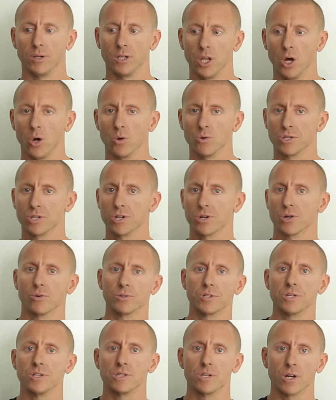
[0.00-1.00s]
below
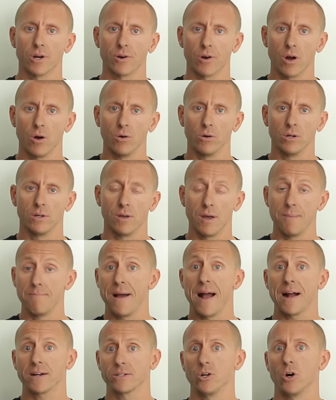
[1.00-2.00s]
zero to zero
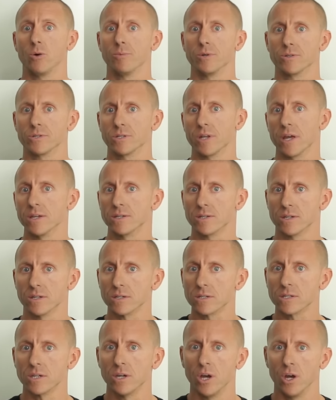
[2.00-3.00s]
and back to
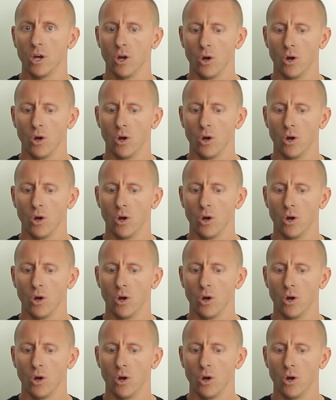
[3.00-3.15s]
homeostasis,